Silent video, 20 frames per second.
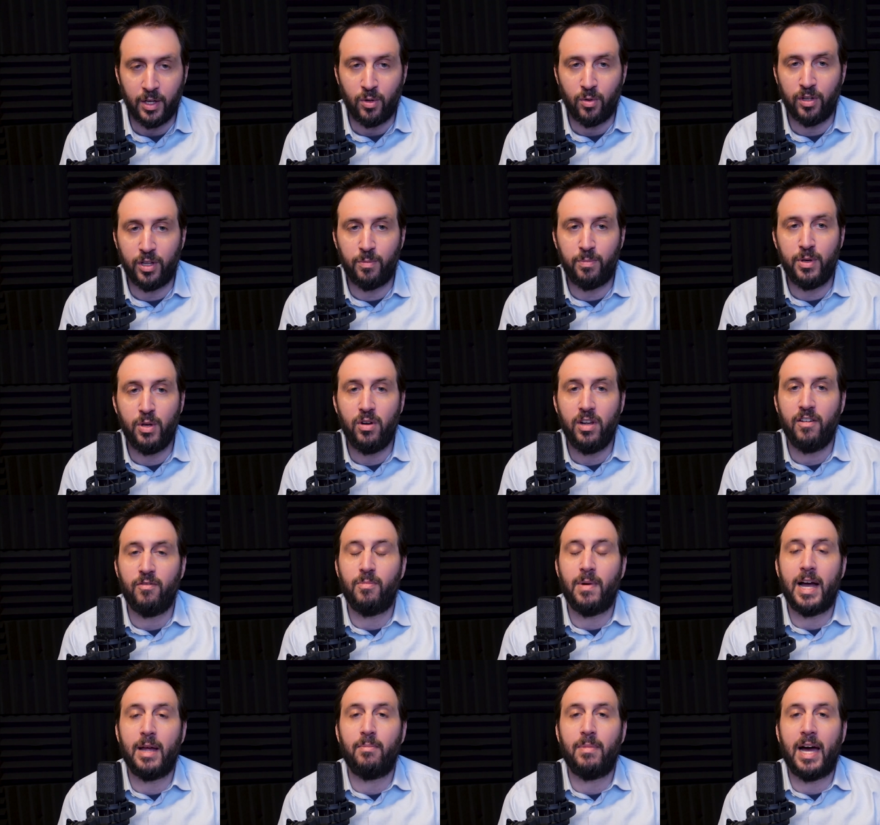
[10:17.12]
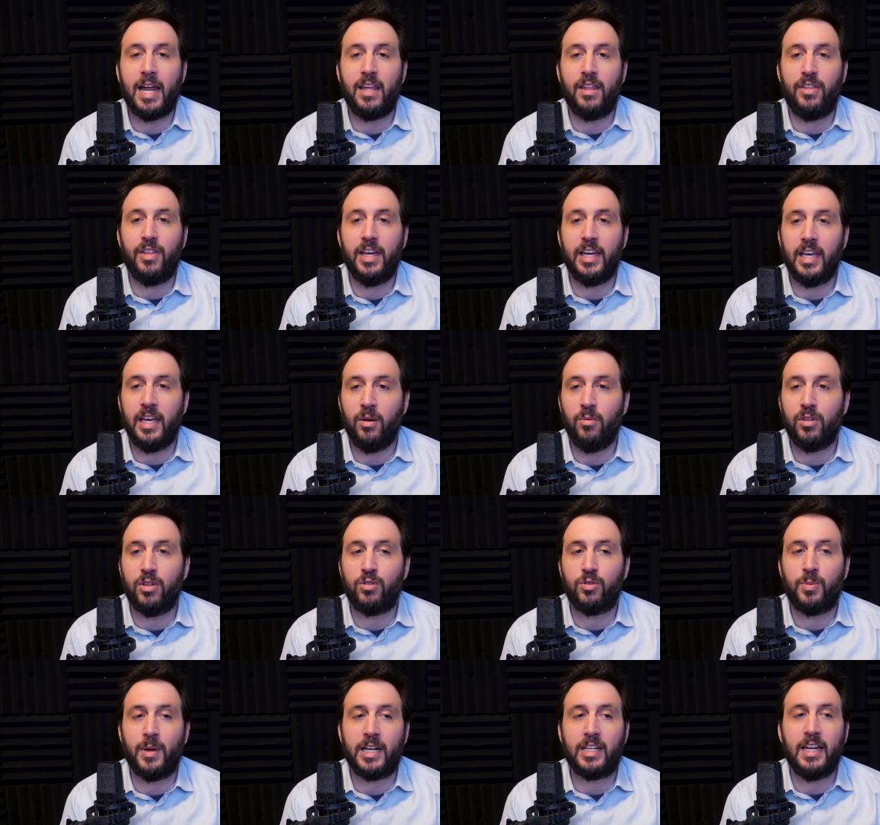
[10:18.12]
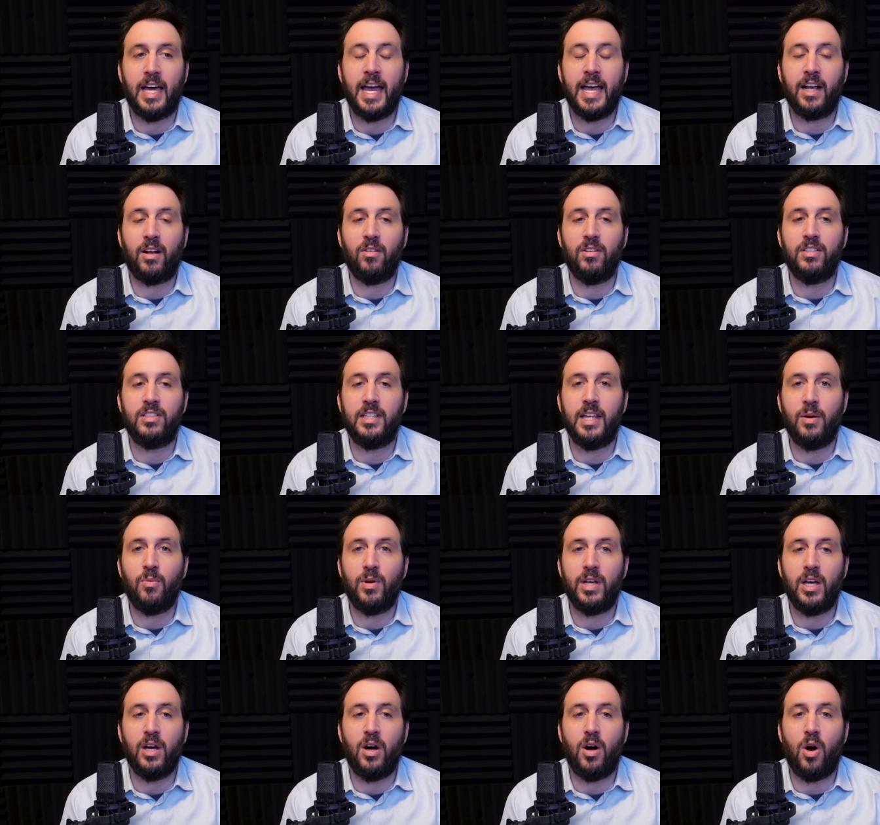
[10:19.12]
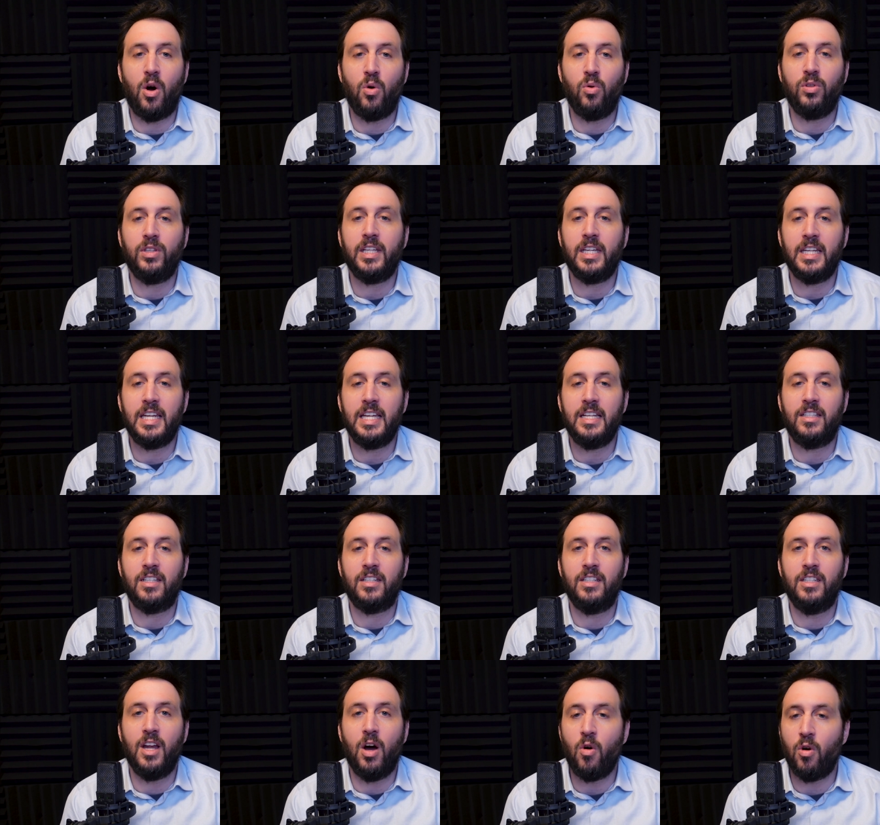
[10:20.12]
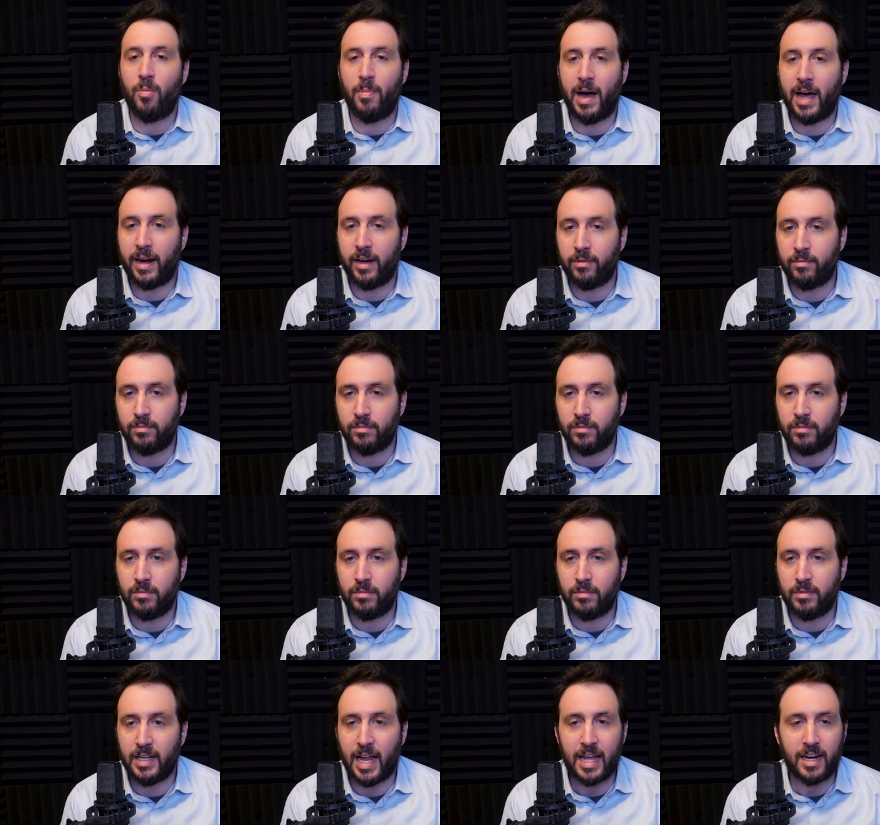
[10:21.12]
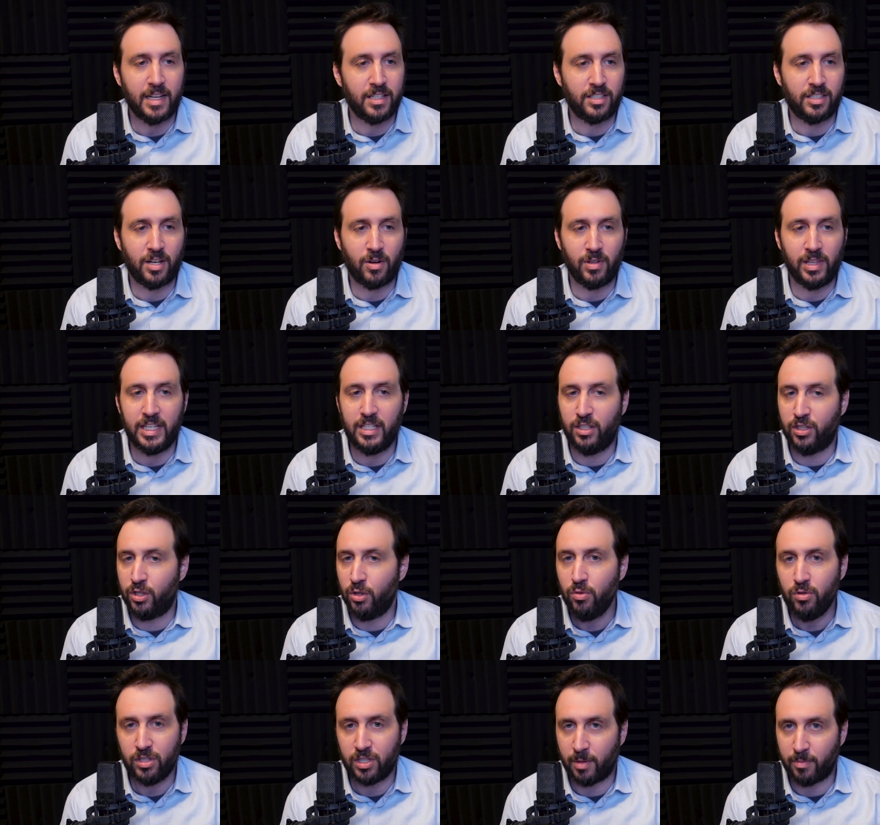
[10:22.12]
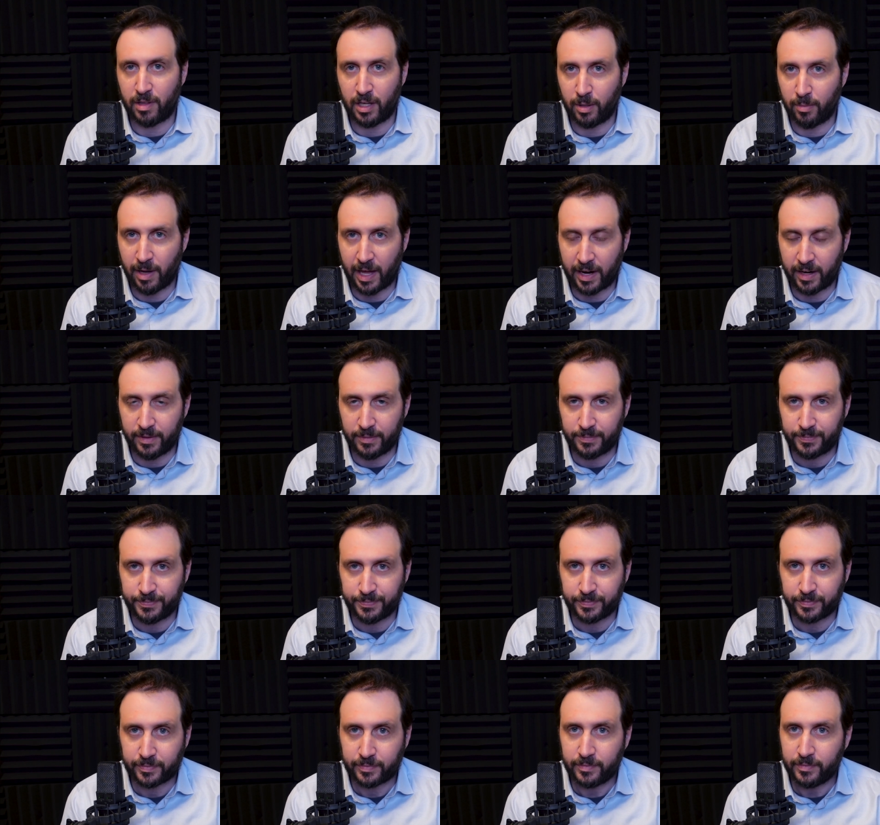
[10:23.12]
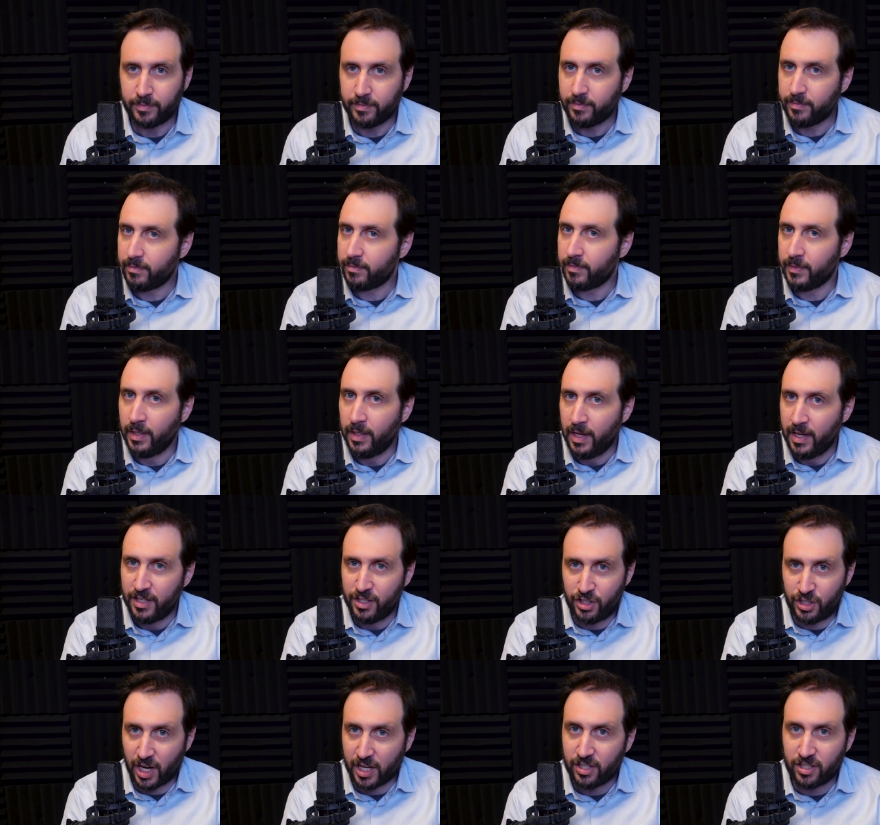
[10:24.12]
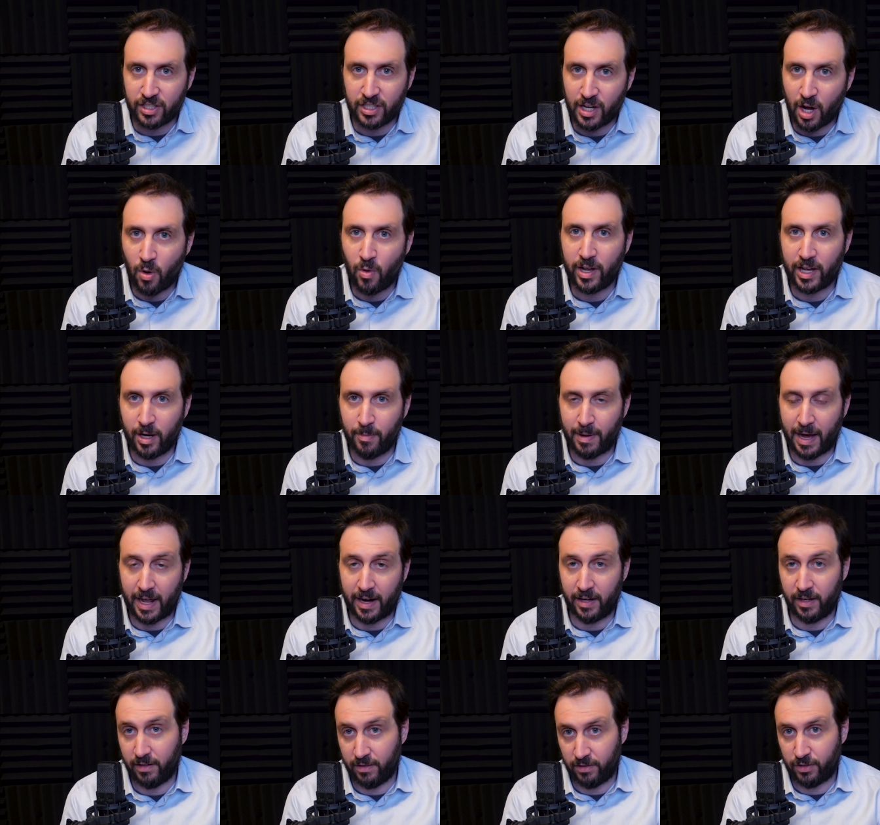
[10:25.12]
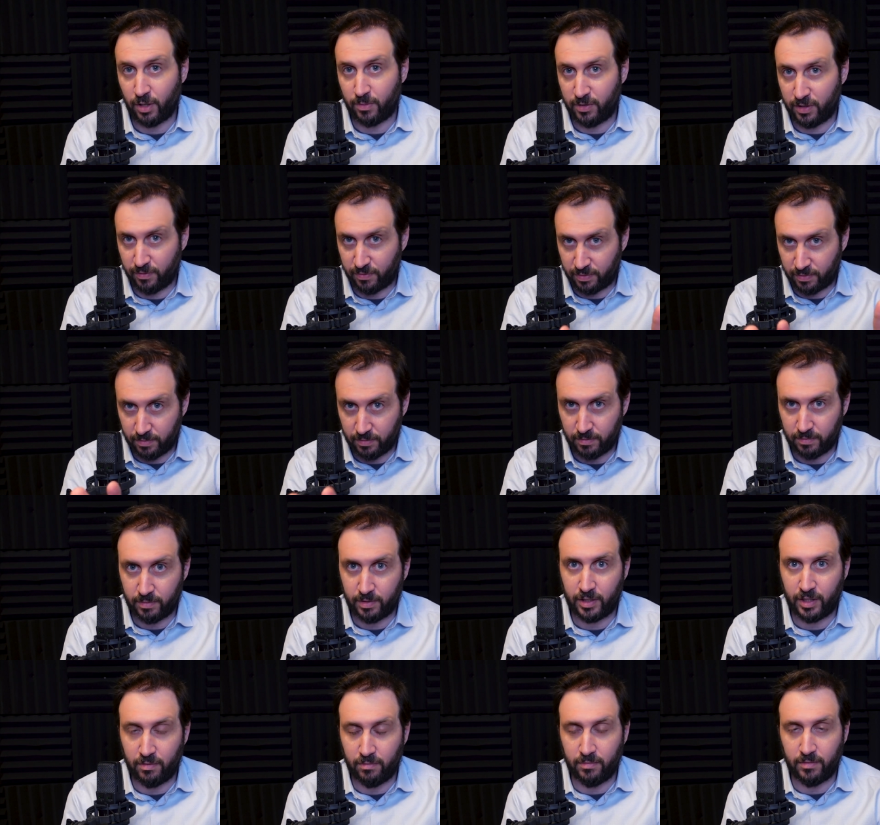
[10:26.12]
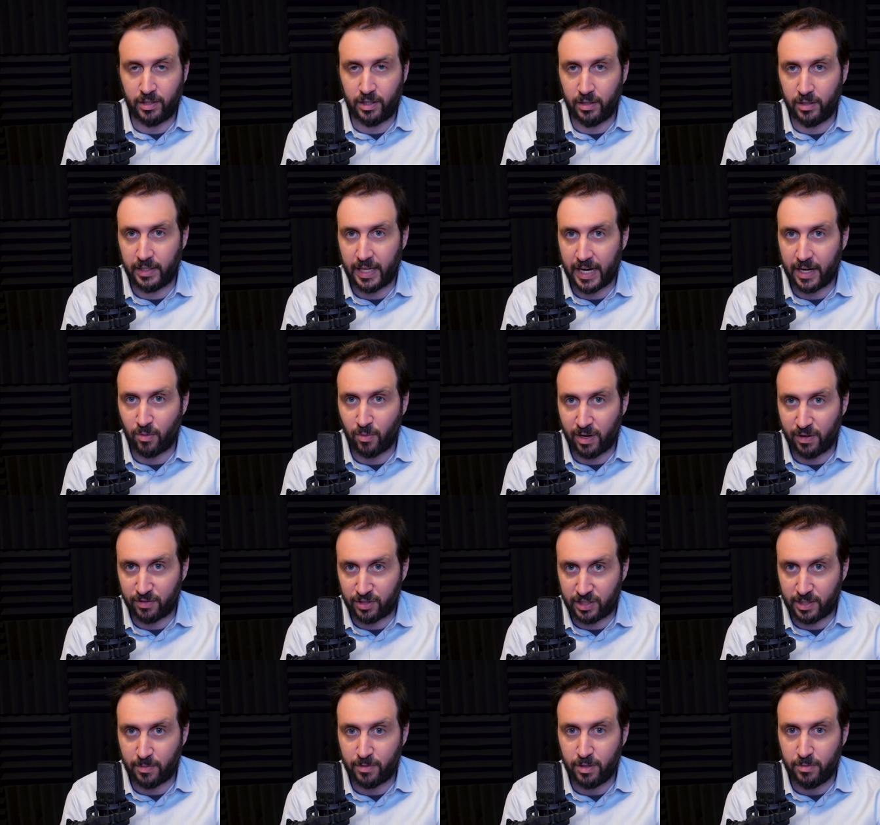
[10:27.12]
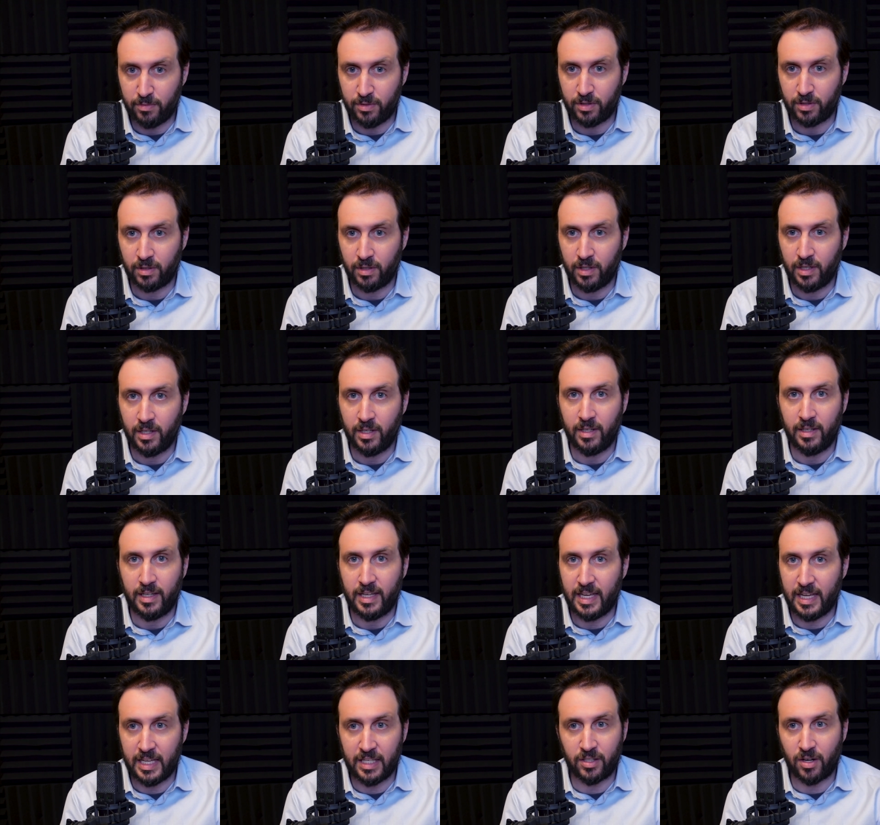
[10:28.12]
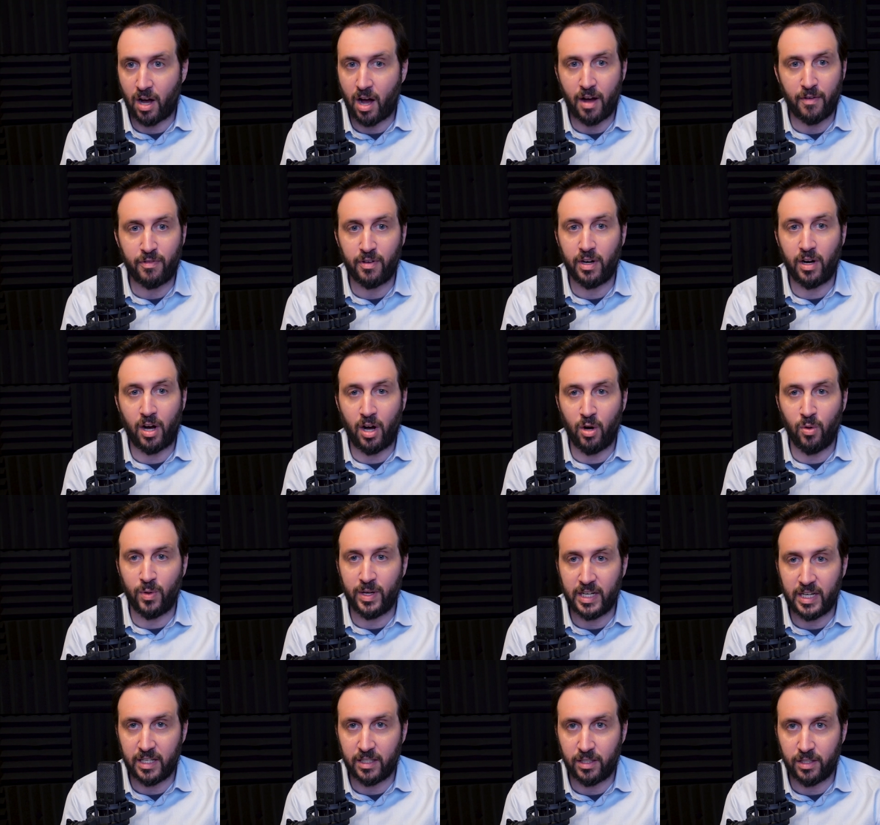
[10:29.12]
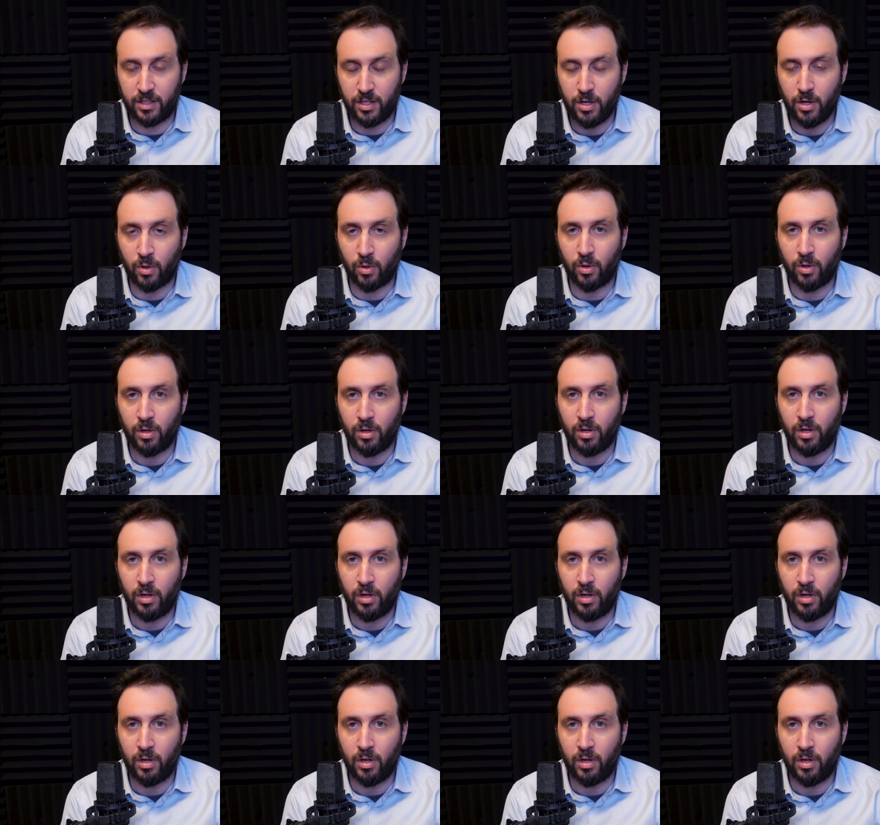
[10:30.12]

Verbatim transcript: Well, the beauty of mind body thinking with respect to anger is that we only need to know about it, not necessarily do something about it just knowing about it in terms of getting rid of symptoms is often all we need to do.